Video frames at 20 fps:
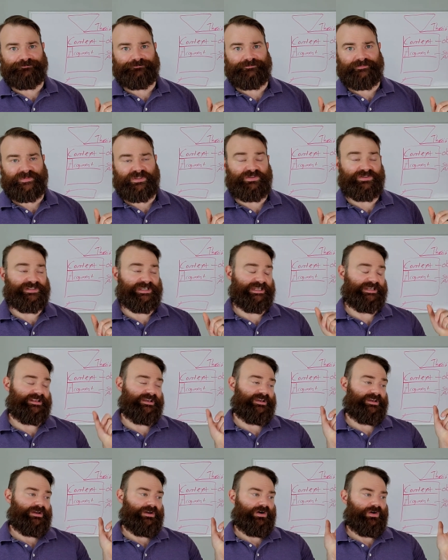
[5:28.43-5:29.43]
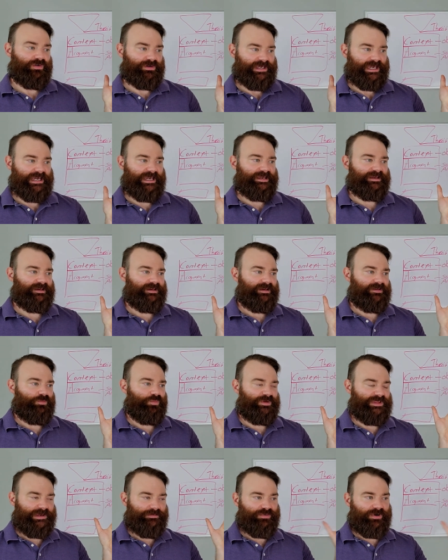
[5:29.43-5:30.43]
You said, okay,
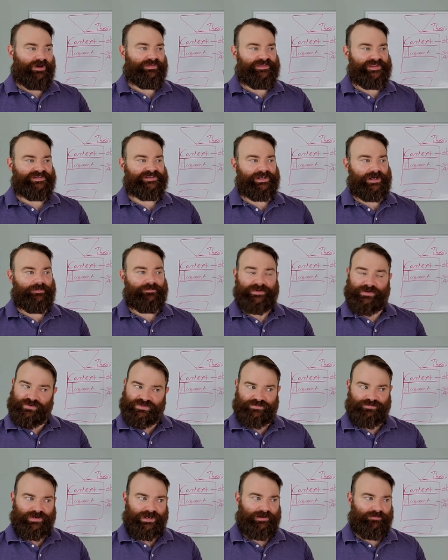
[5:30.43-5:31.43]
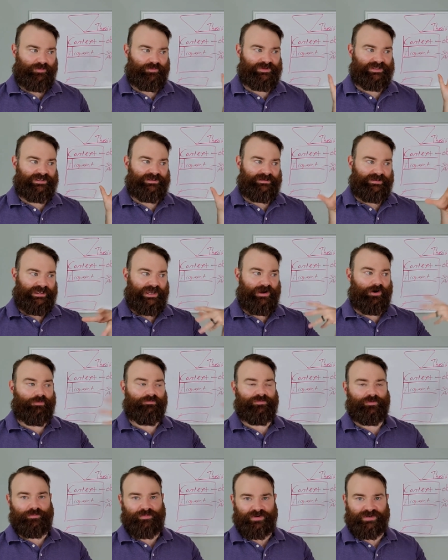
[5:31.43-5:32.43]
when they brought this up, it was probably
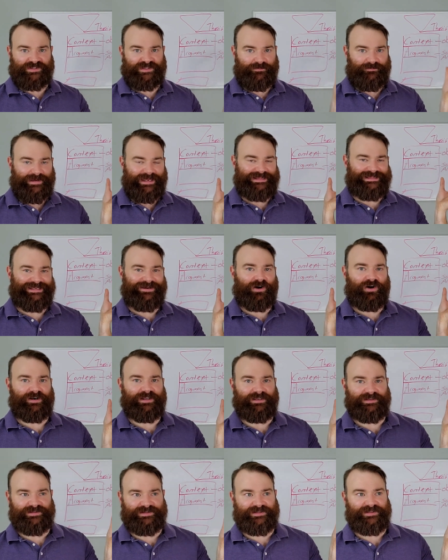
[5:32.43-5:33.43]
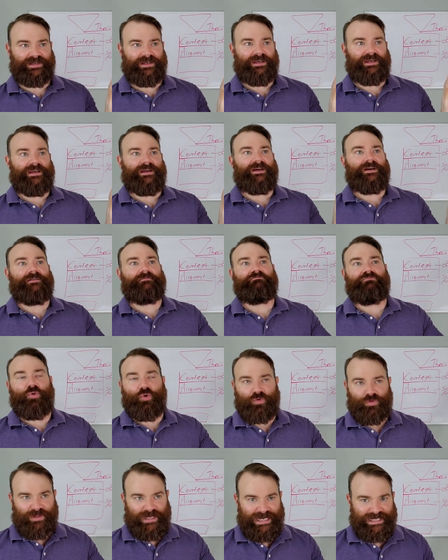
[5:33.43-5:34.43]
helpful because it made the audience
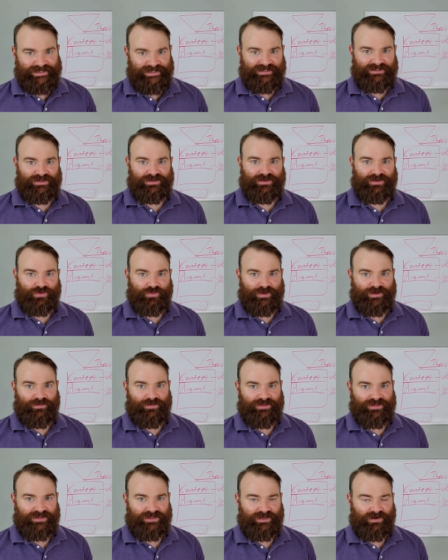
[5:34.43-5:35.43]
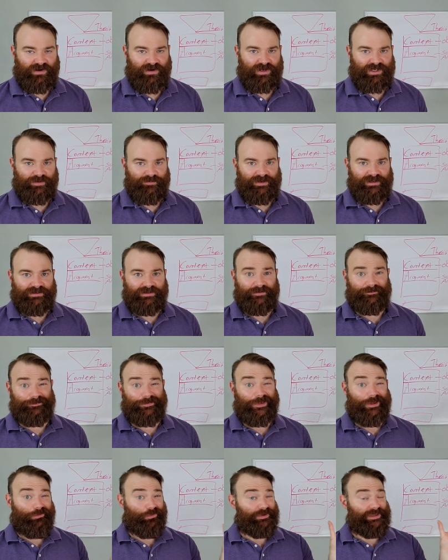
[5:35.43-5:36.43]
more likely to agree with the argument.
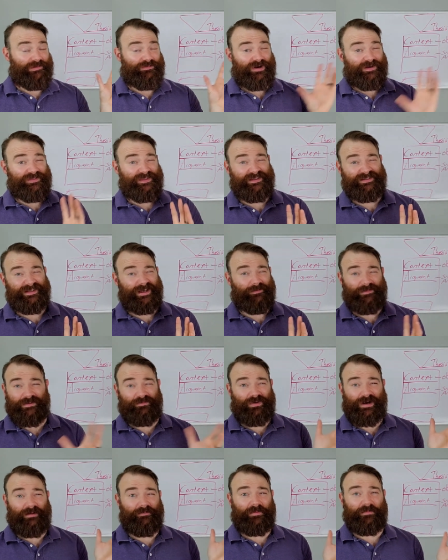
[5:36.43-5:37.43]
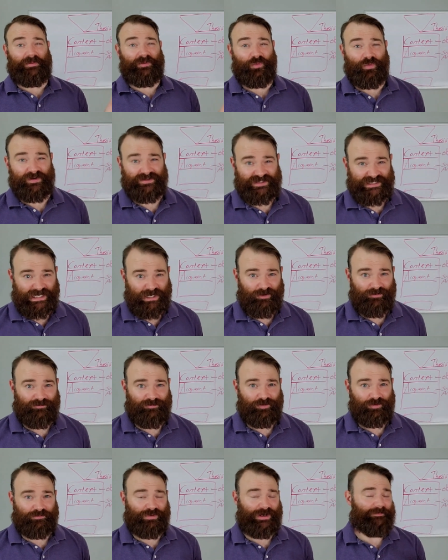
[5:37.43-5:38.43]
When they brought this up, it probably wasn't
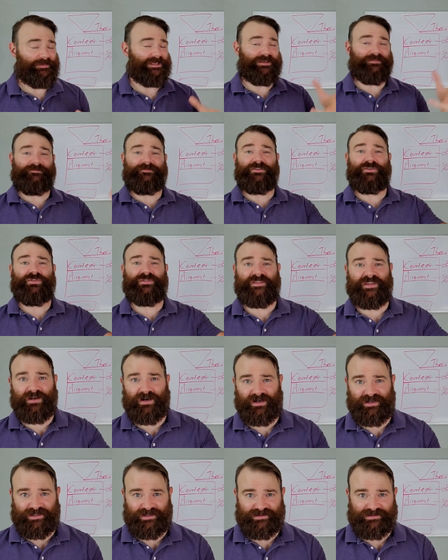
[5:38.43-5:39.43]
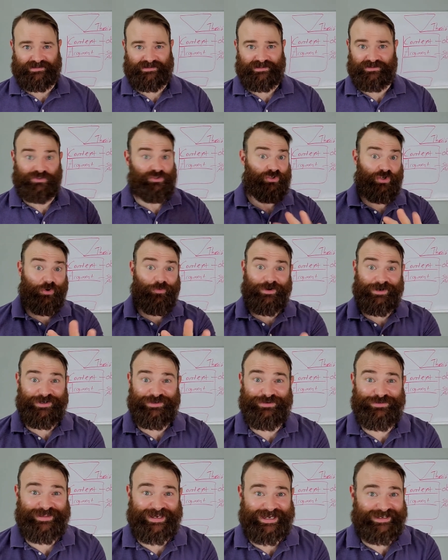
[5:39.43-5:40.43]
helpful, probably confused the audience. You don't want
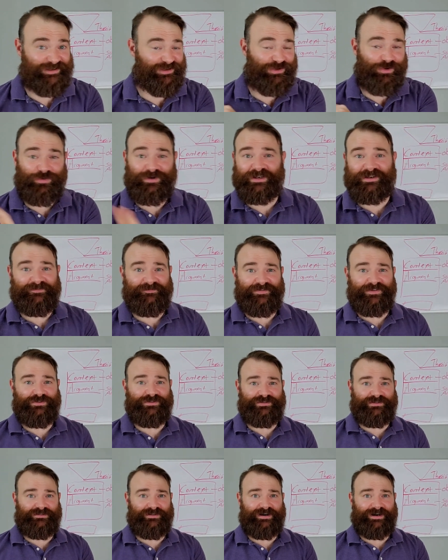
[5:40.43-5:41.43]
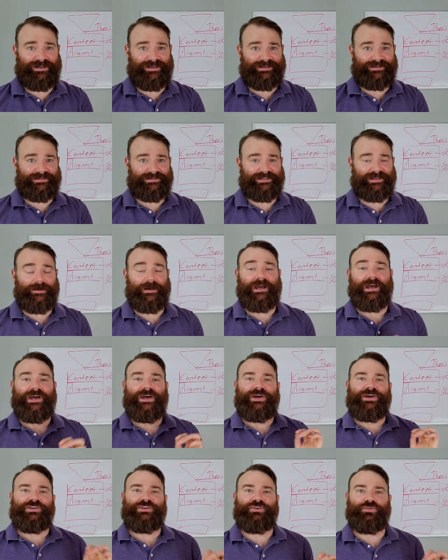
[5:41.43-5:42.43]
to do that. You don't want to confuse your audience.
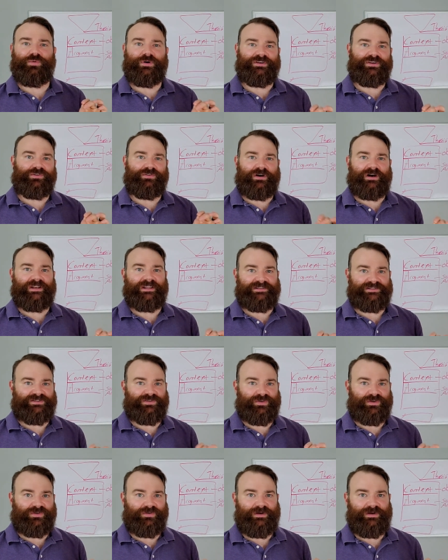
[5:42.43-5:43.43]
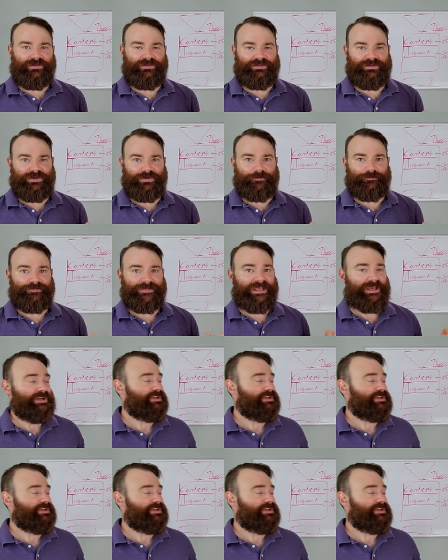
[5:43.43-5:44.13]
You want your audience to agree with you.